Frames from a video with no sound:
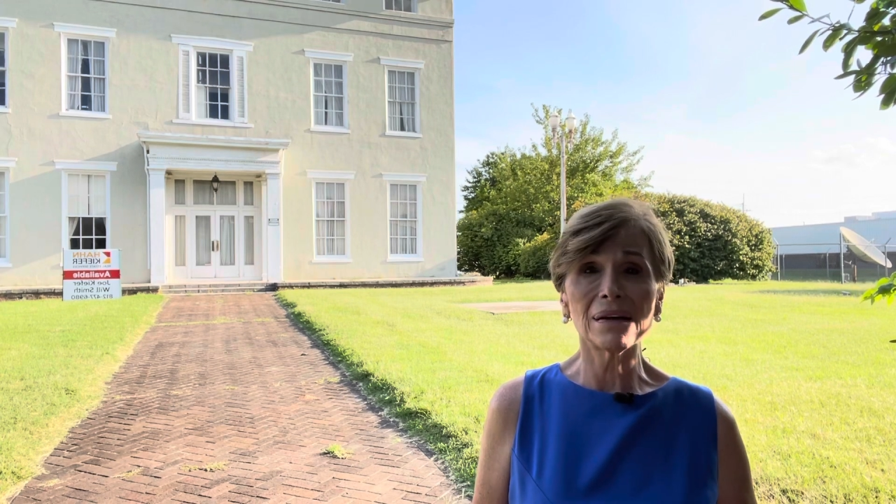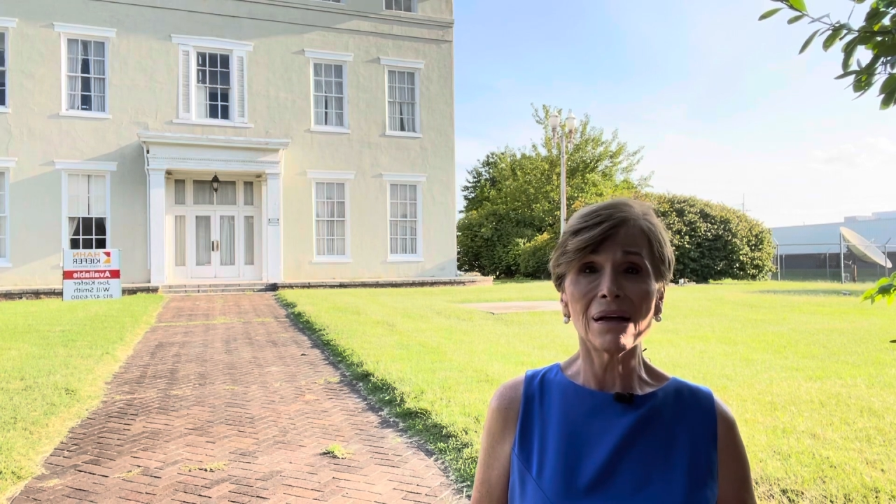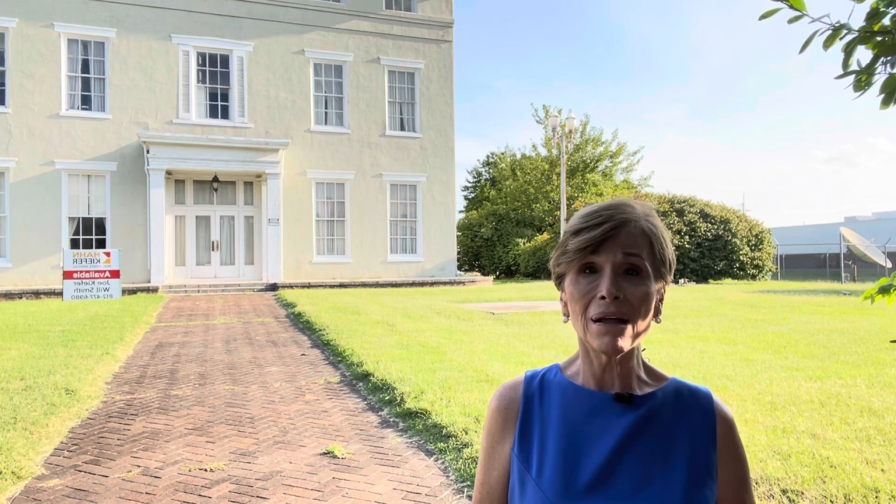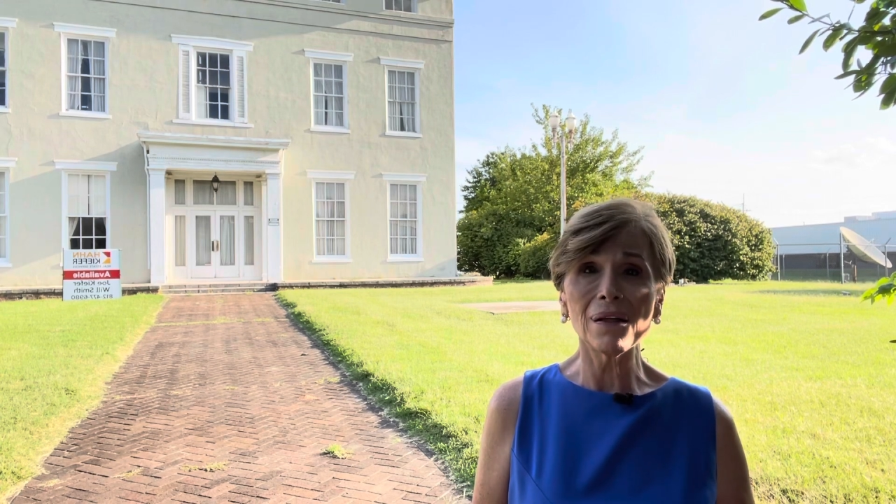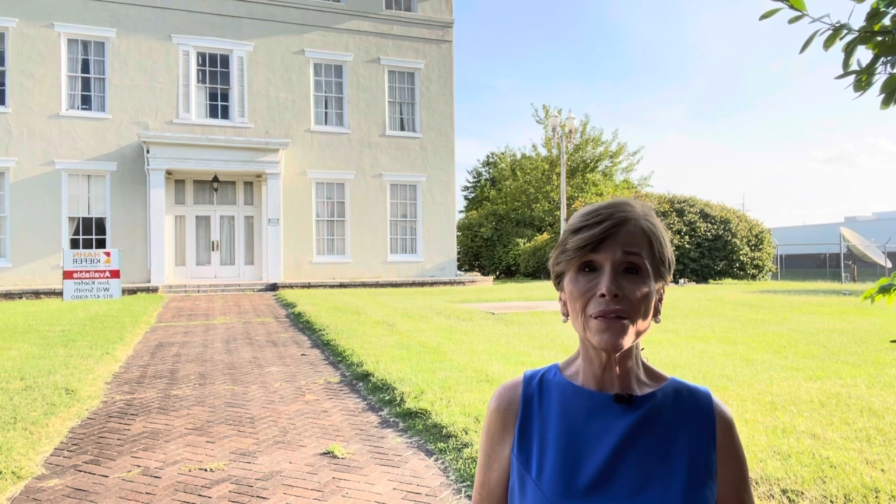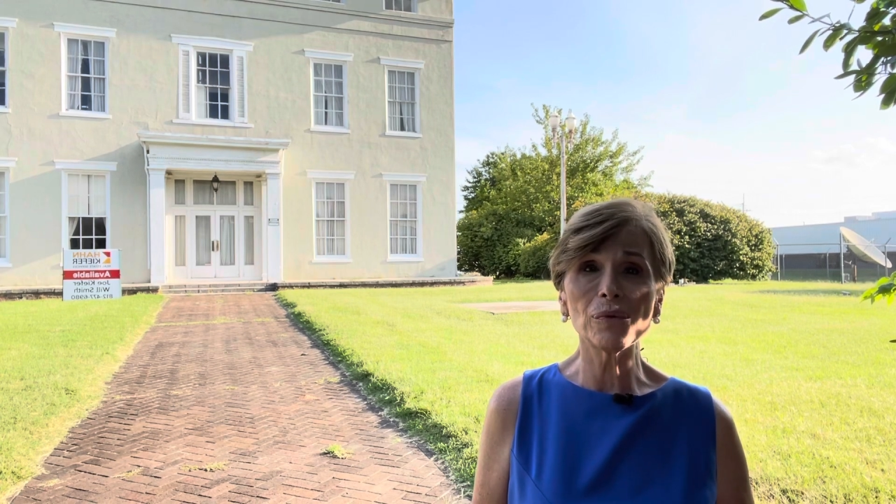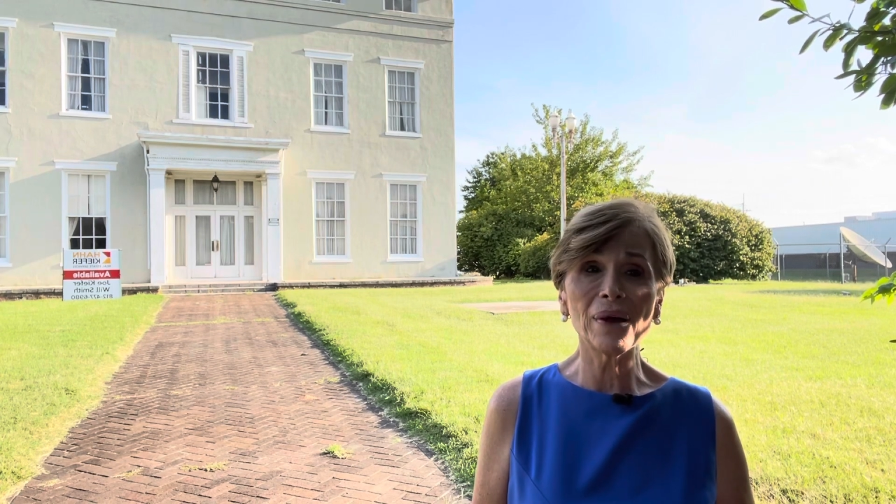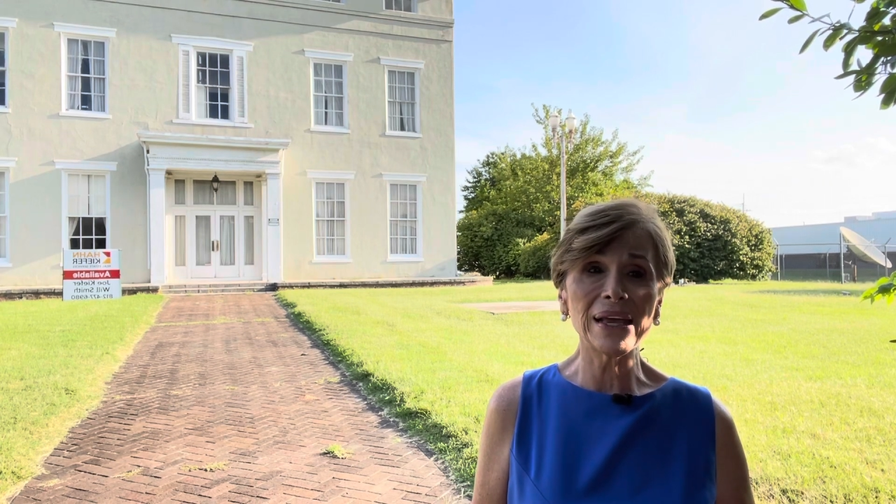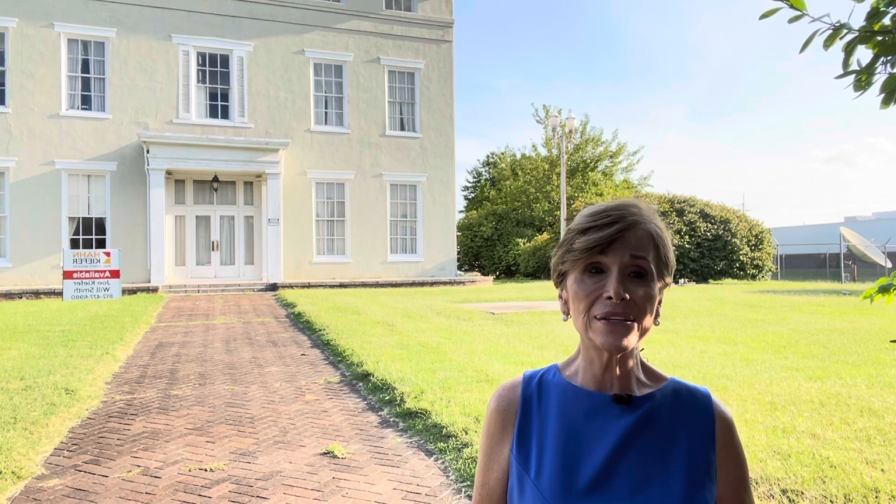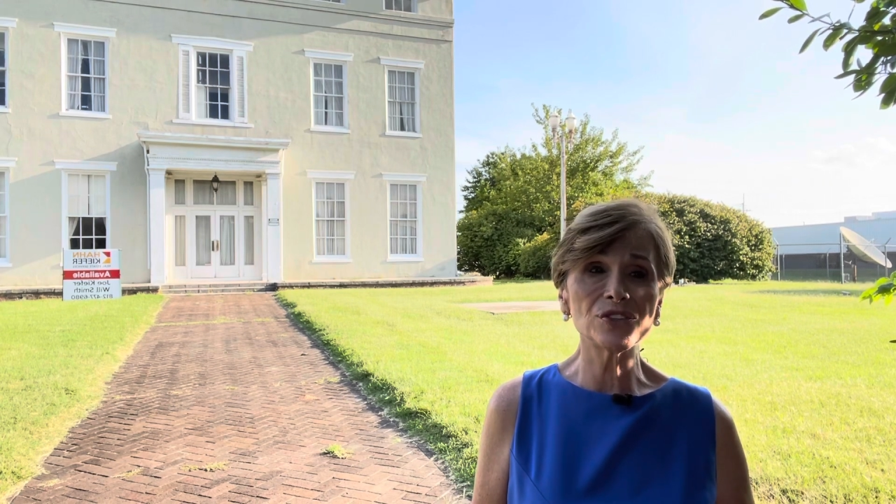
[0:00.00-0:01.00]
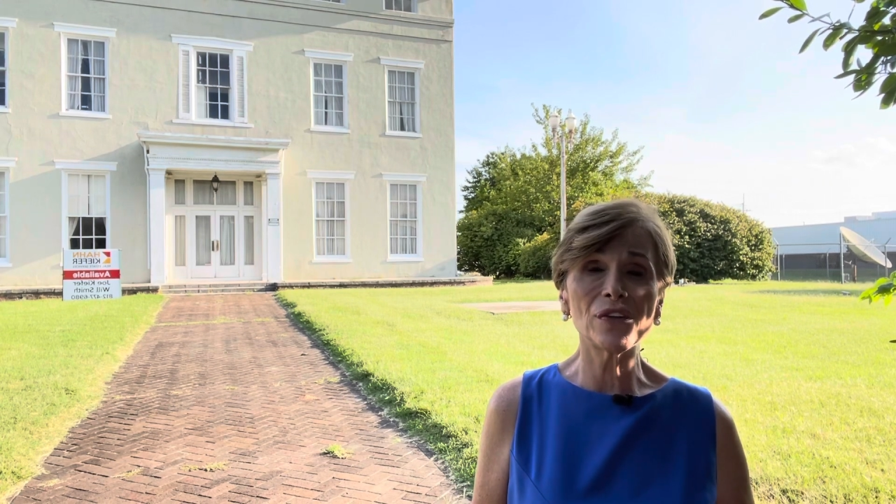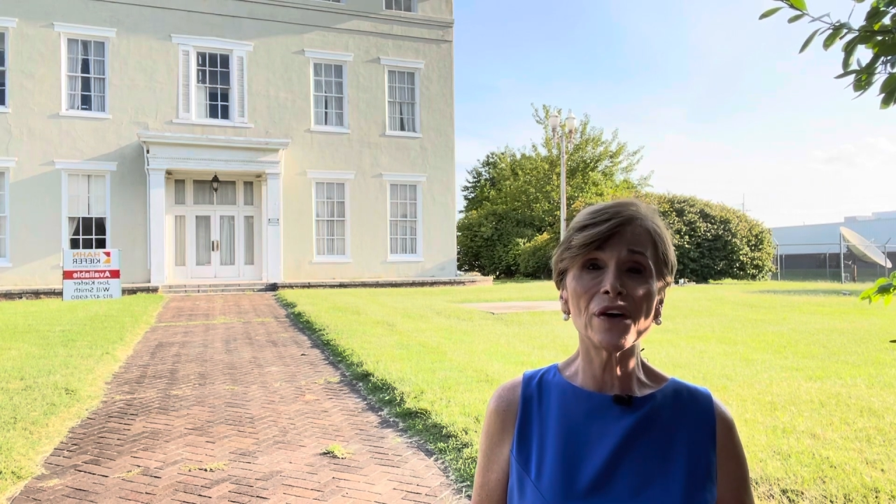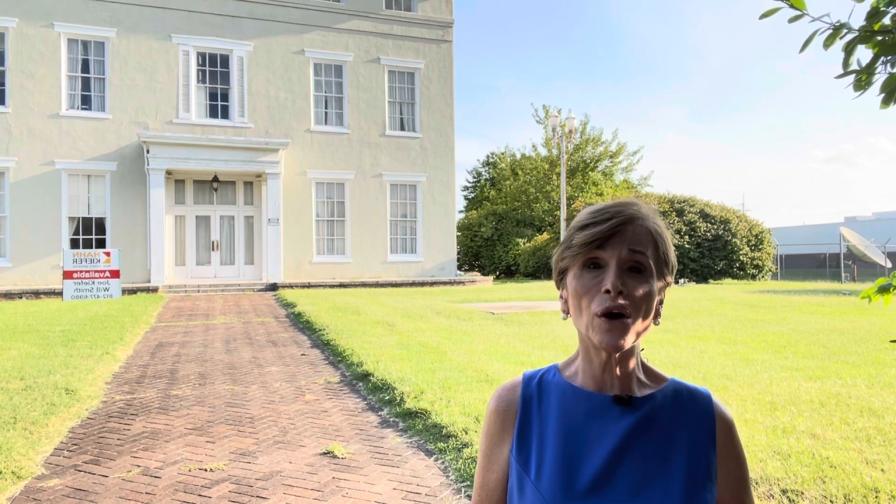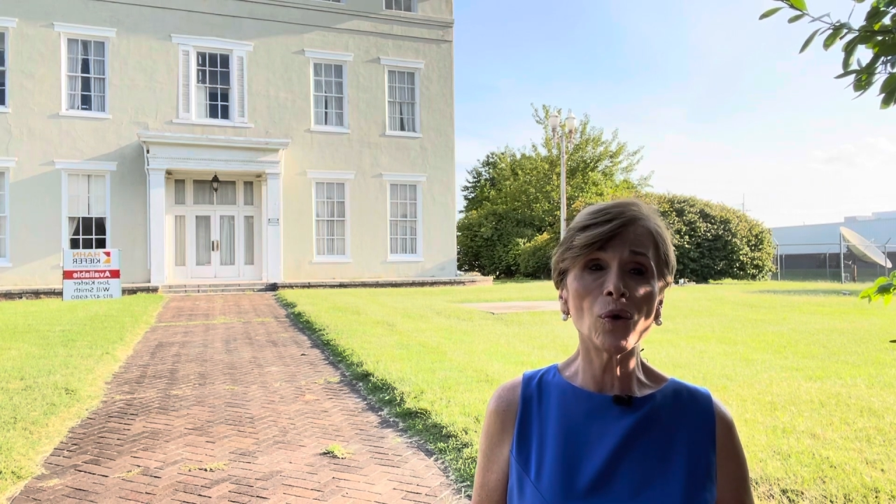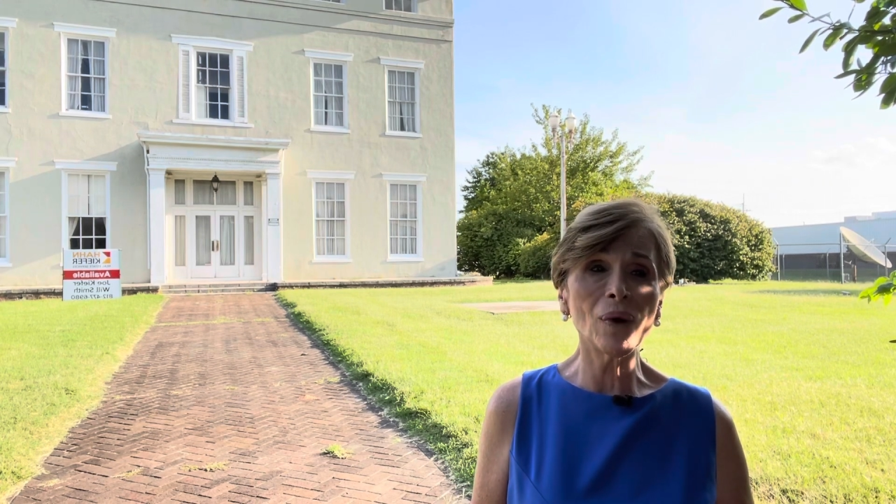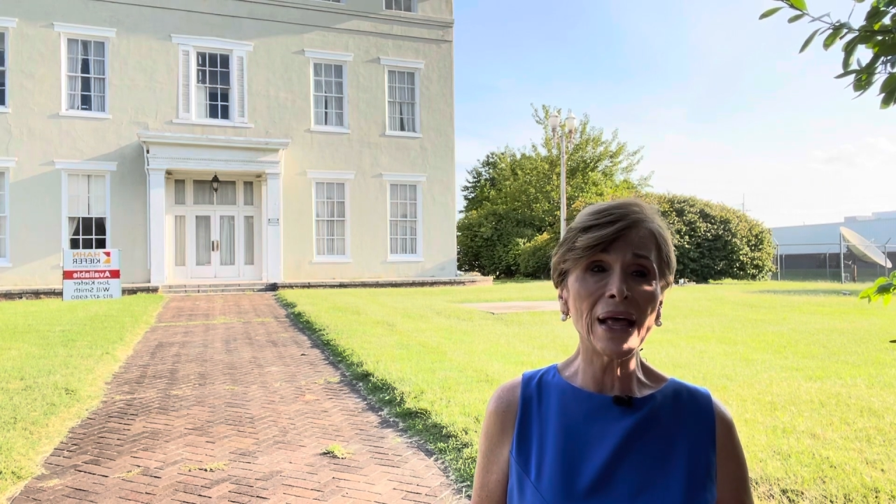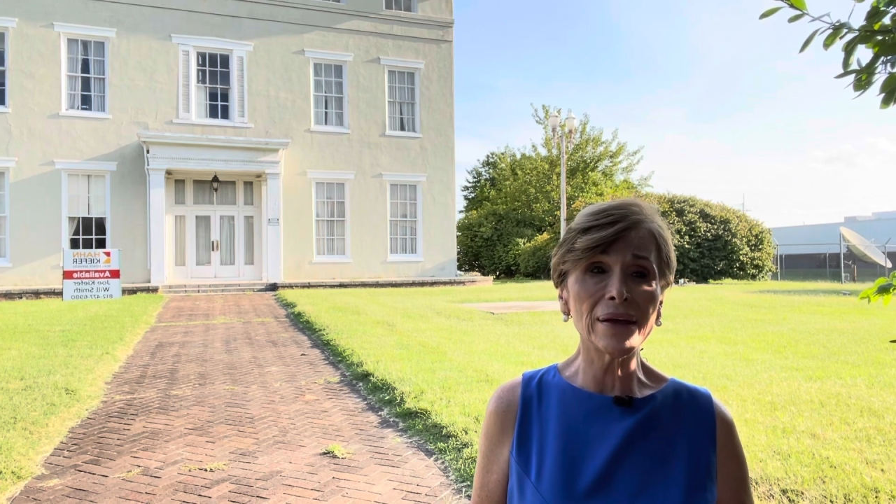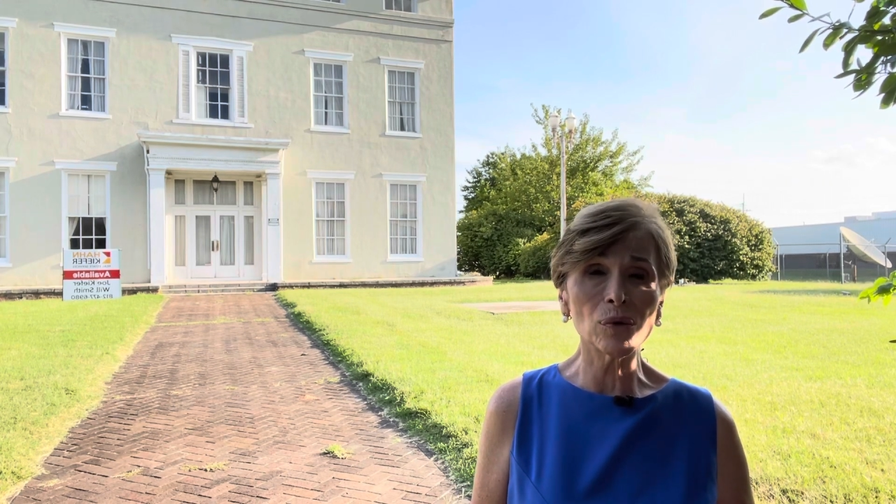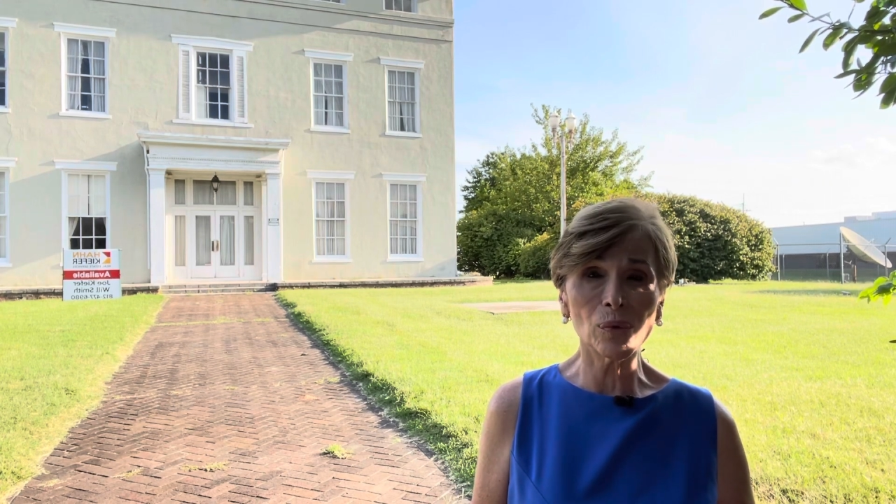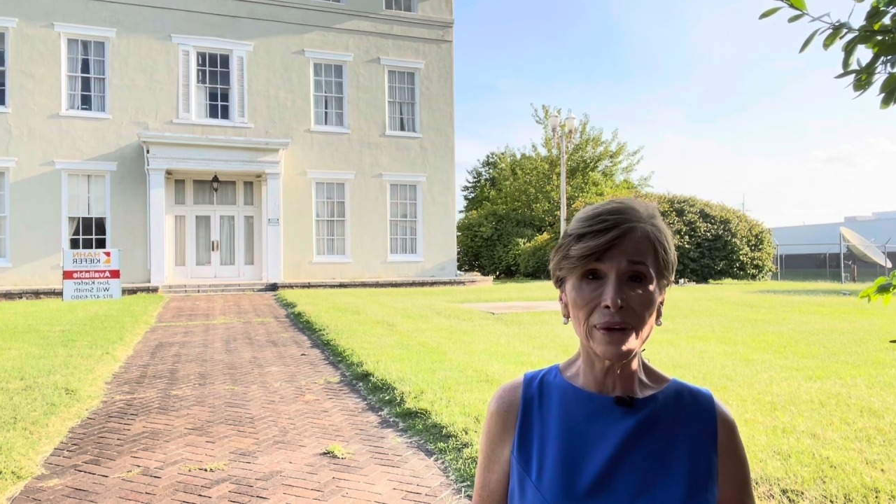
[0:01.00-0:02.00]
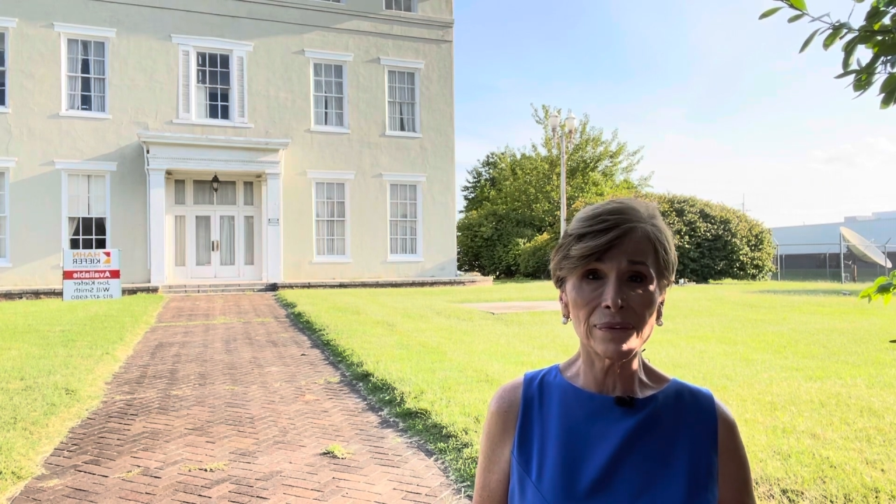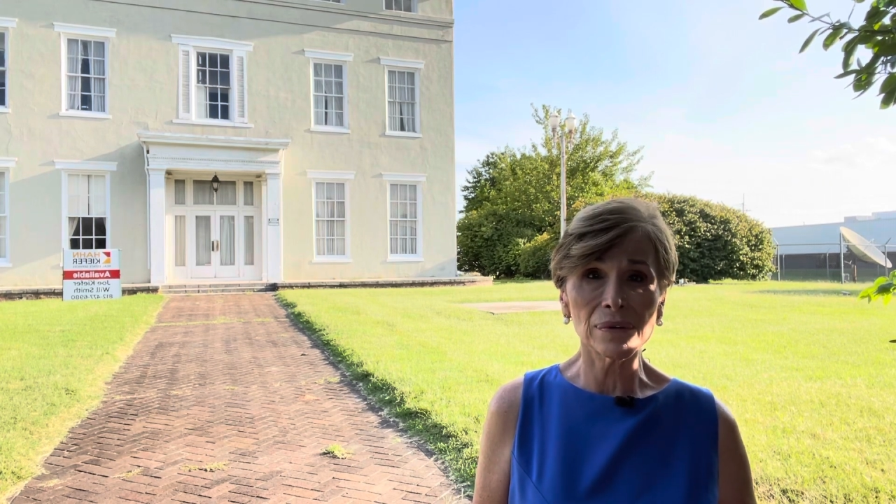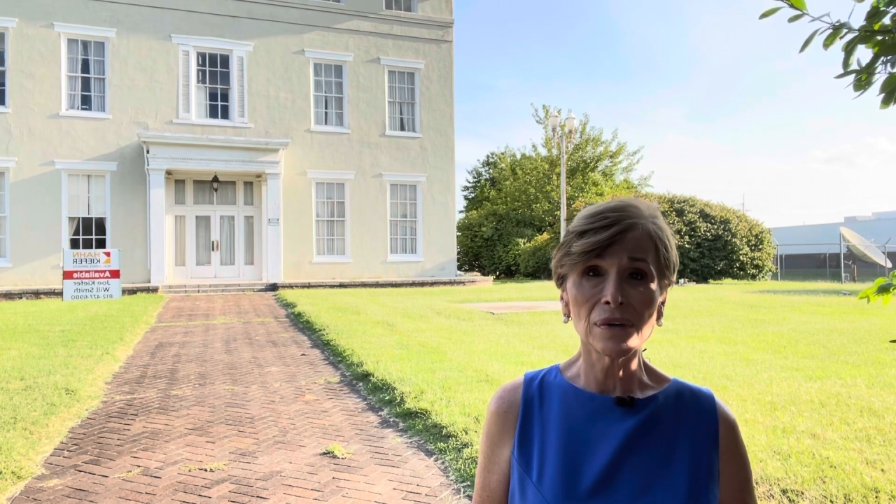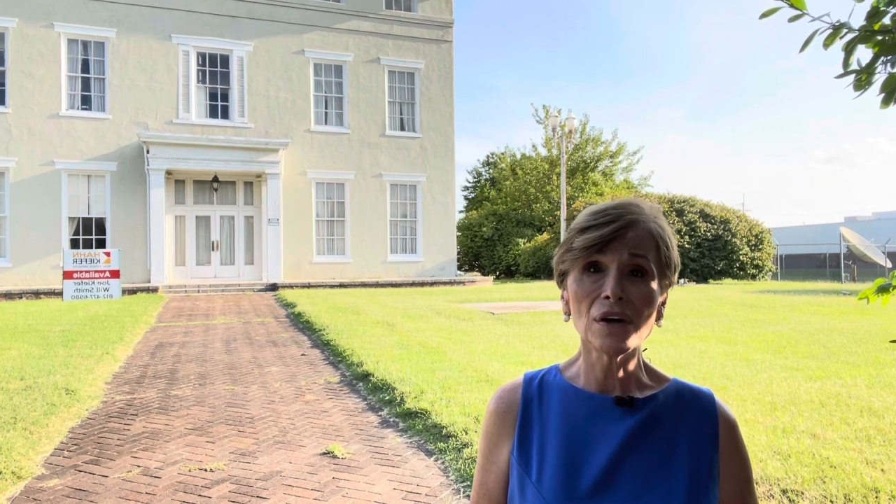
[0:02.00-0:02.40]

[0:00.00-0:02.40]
all the way to the Ohio River,